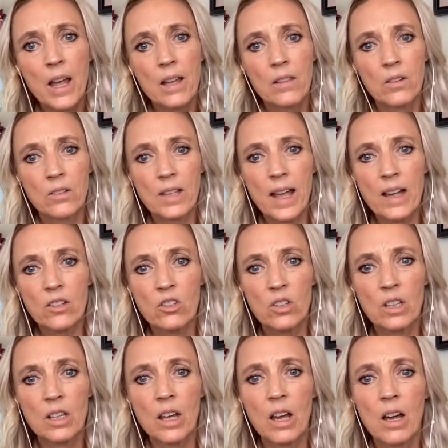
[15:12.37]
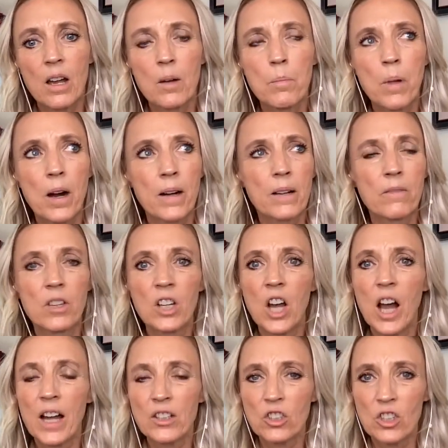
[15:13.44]
there's actually a part of the
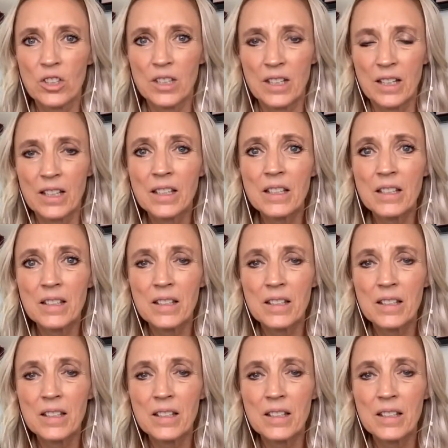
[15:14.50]
consciousness